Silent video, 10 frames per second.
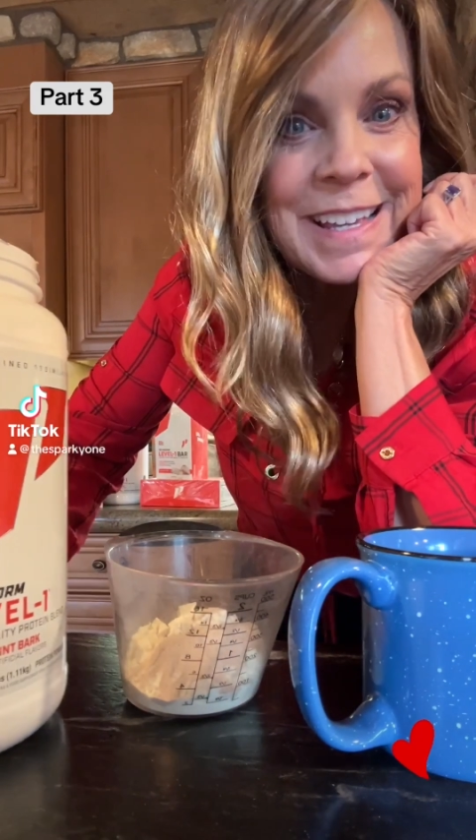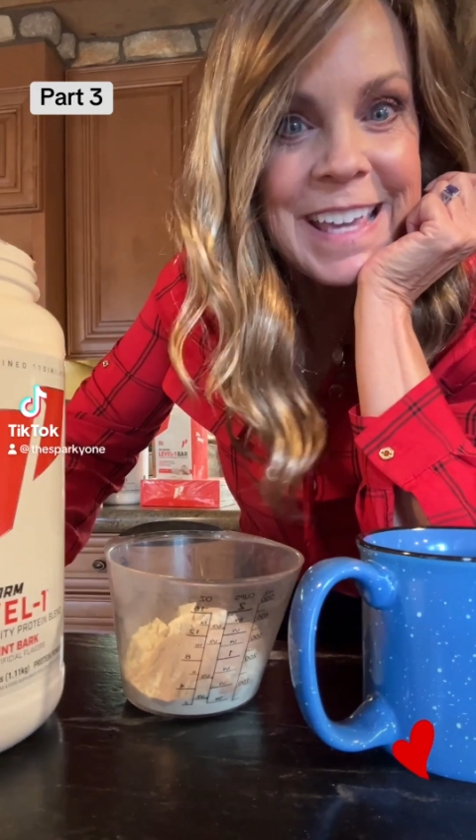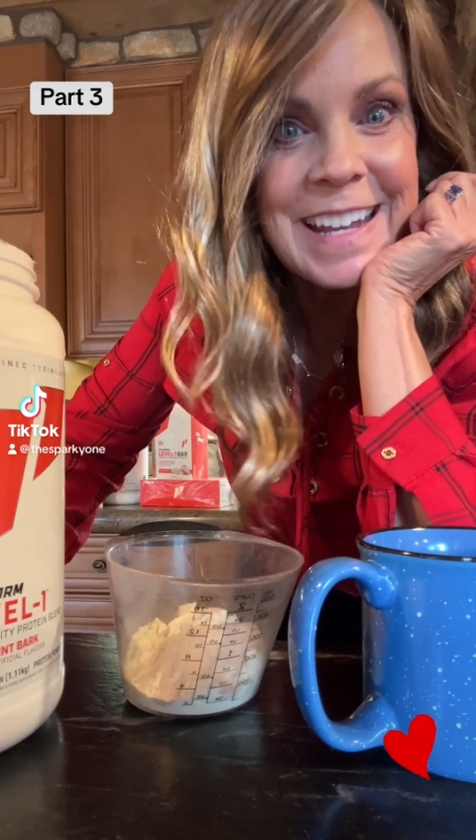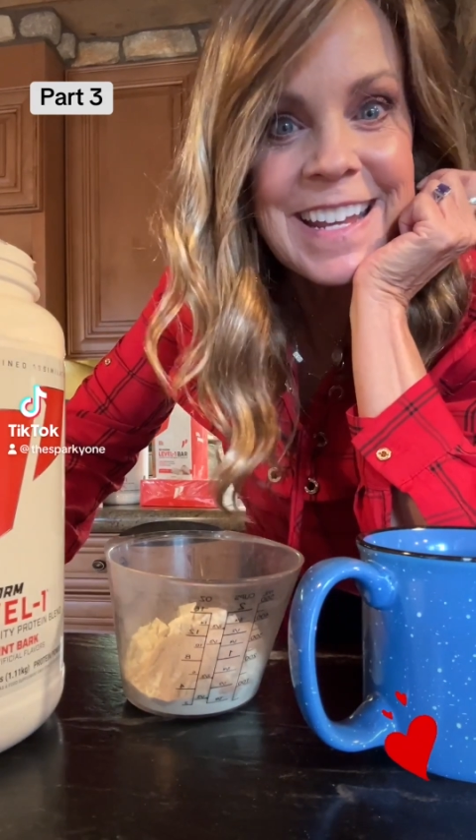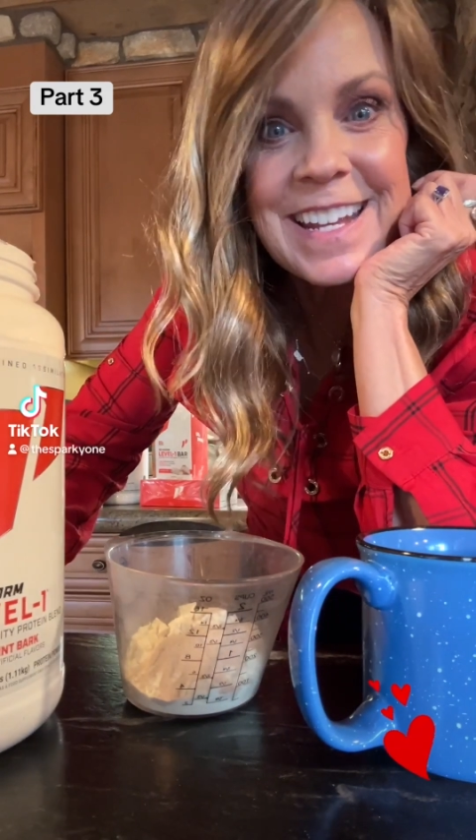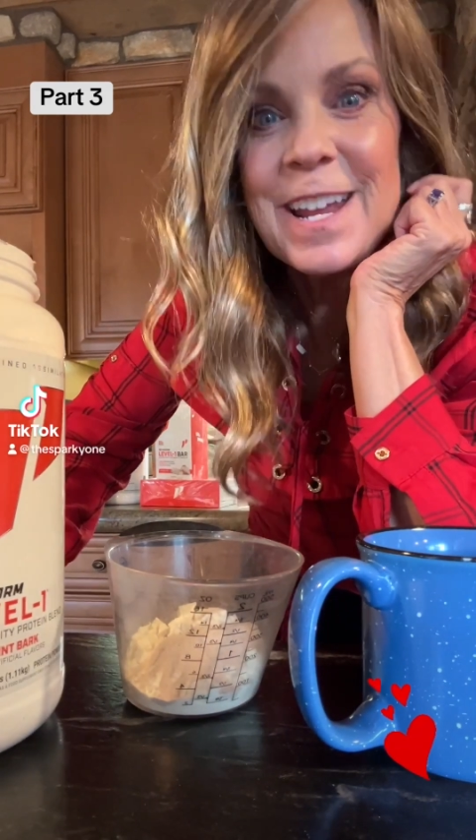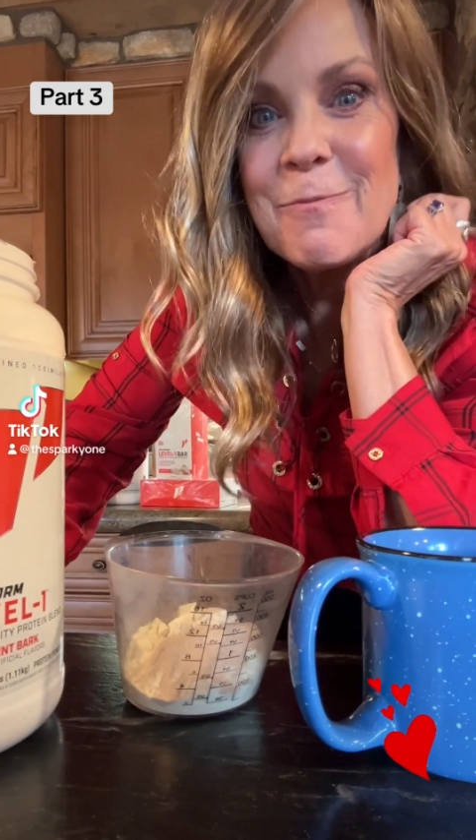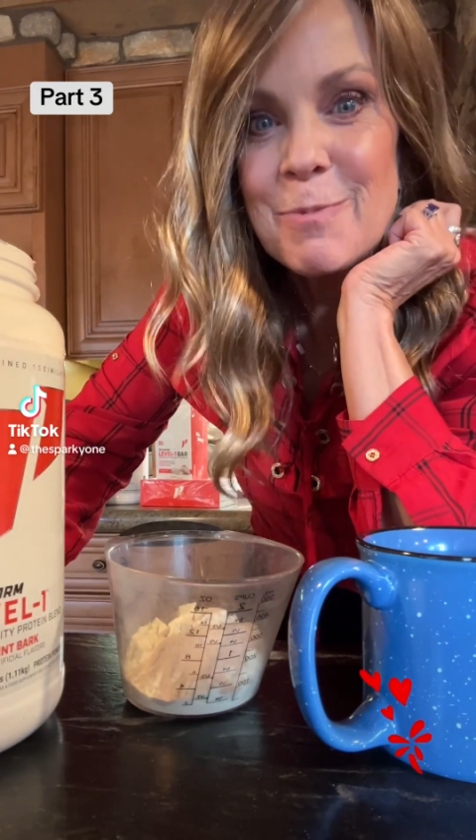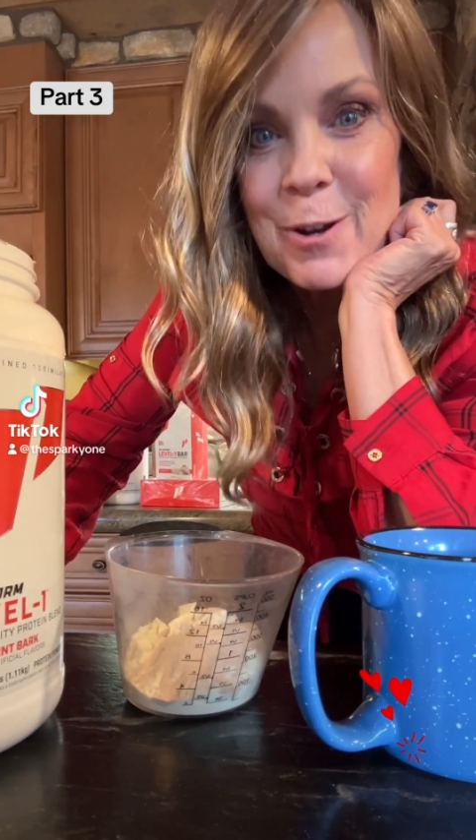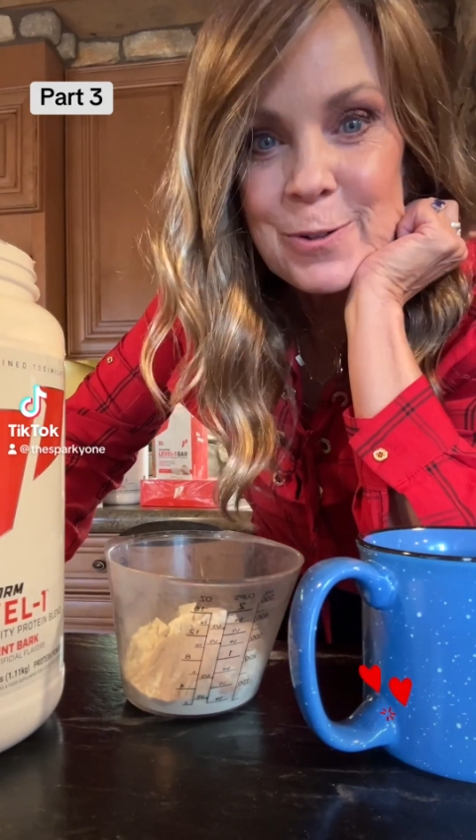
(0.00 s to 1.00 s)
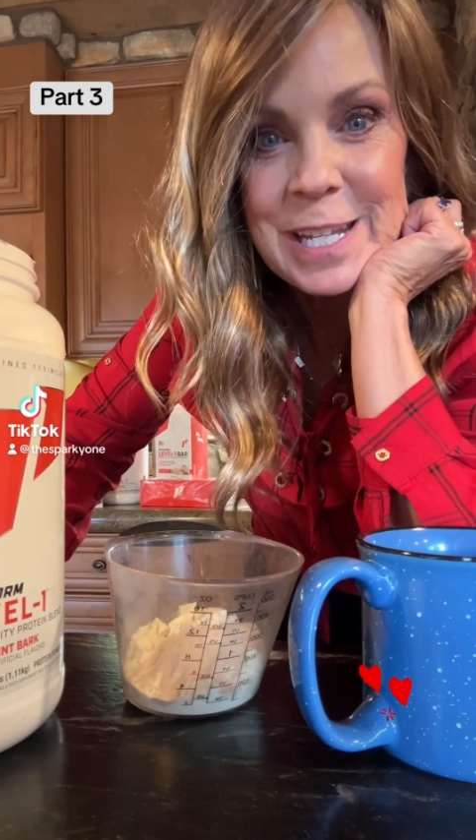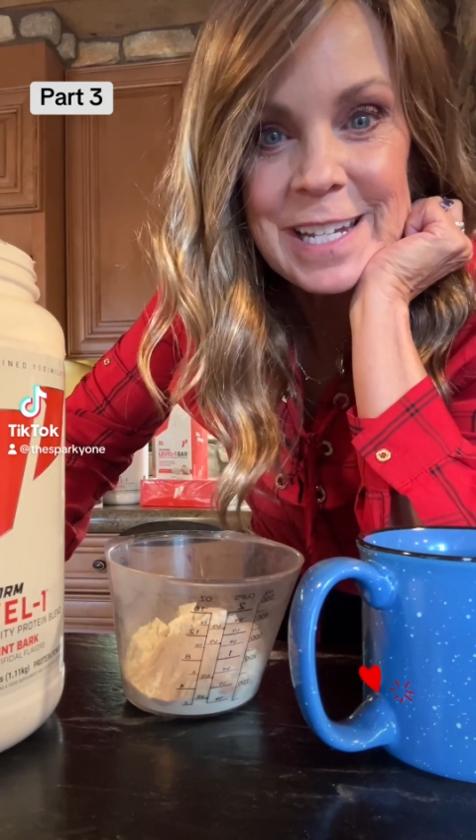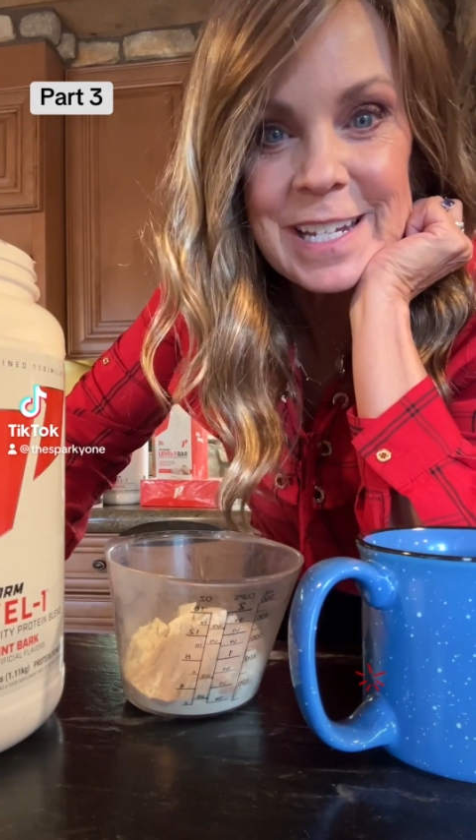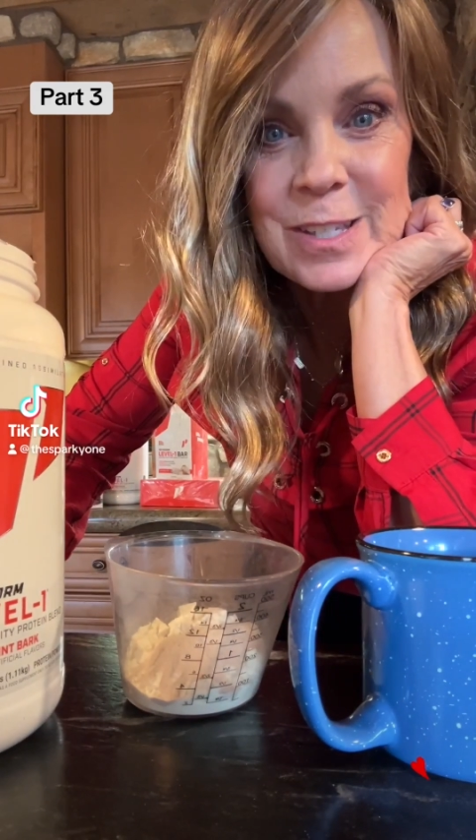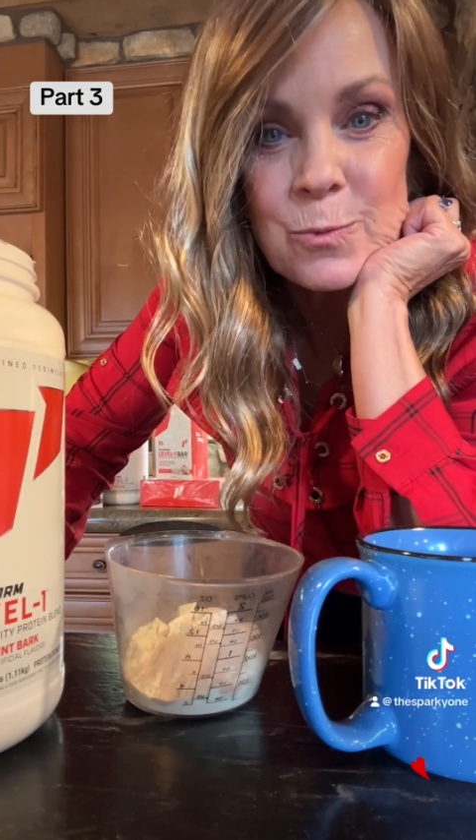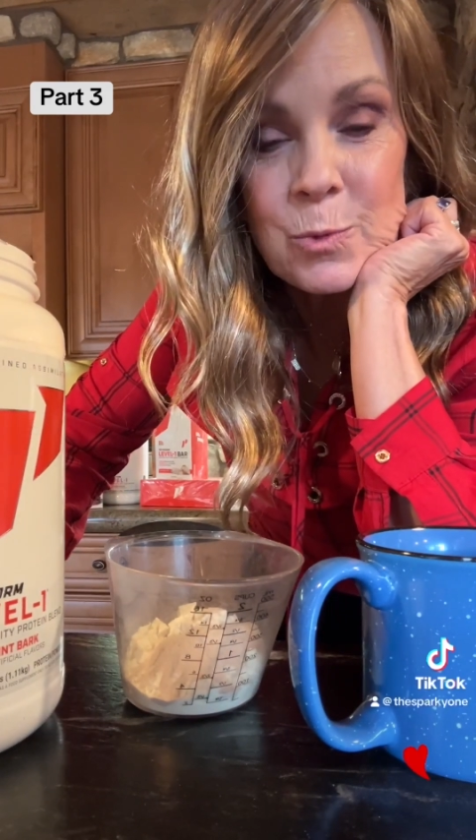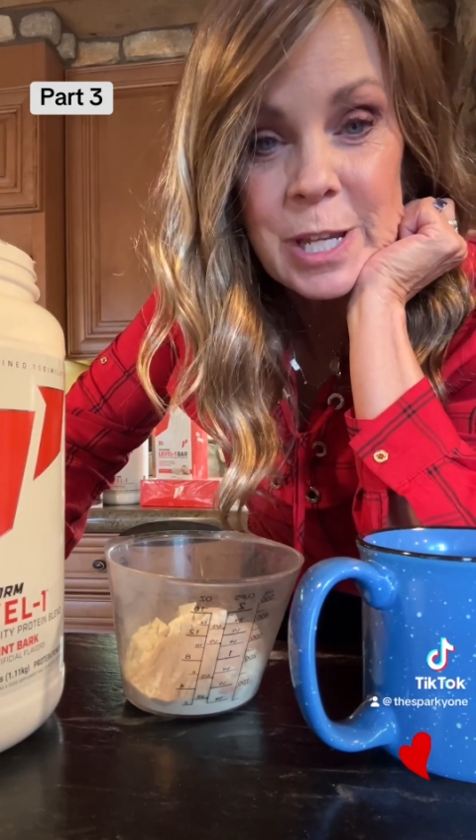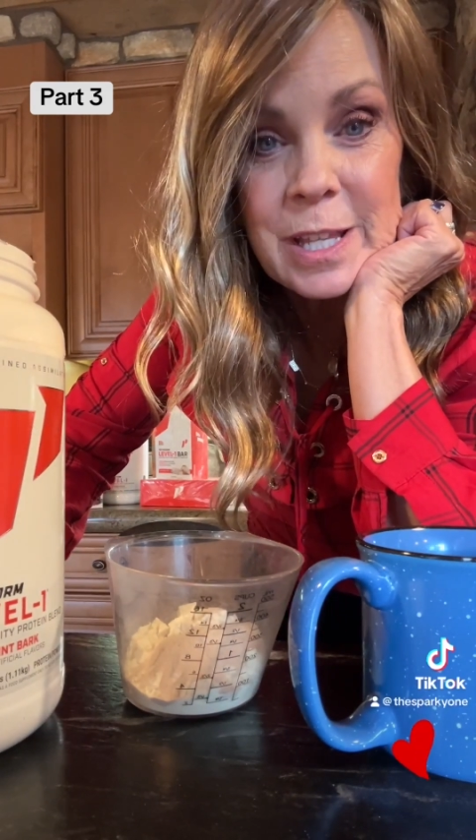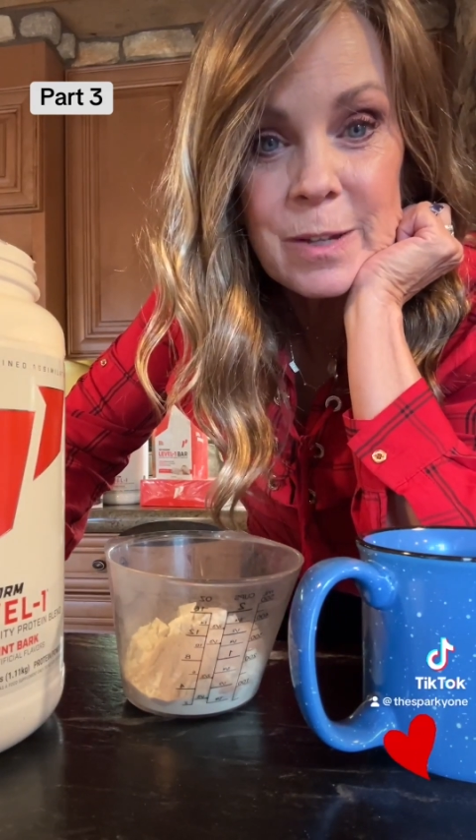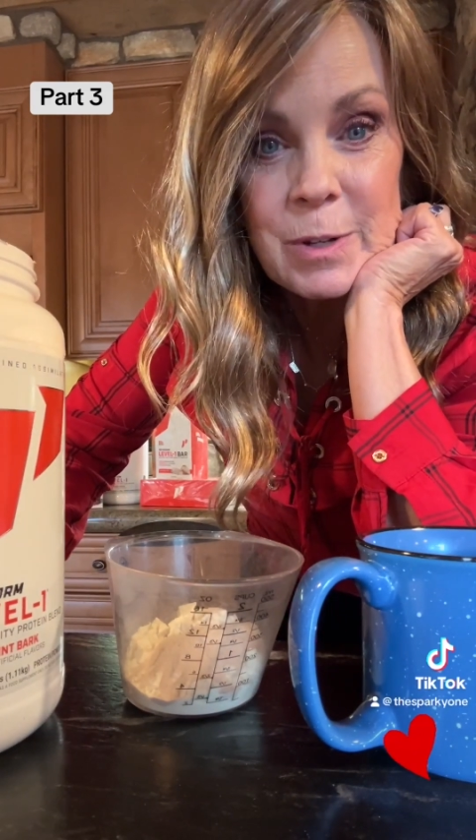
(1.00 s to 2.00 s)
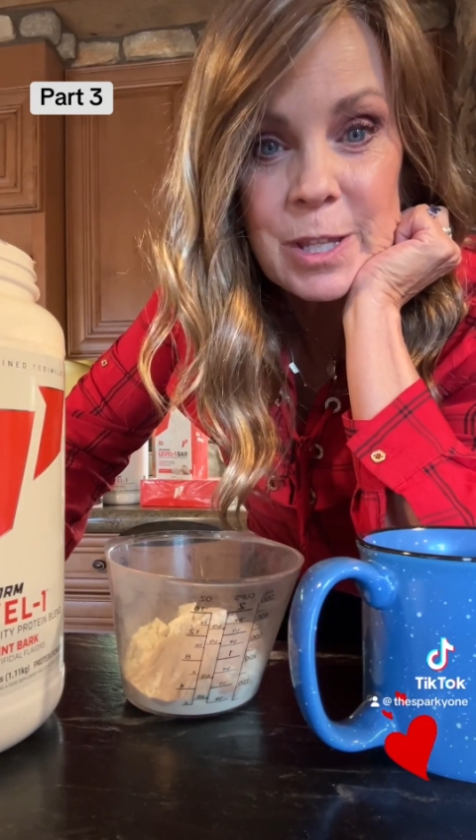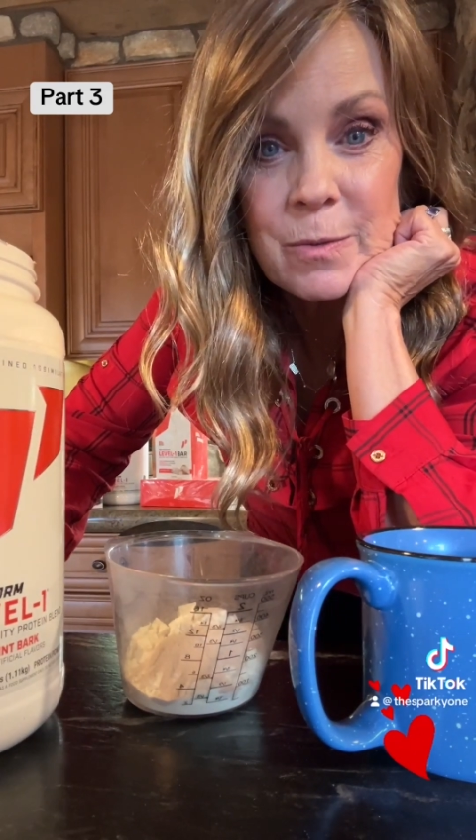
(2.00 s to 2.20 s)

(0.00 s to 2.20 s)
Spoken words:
getting enough protein is really, really,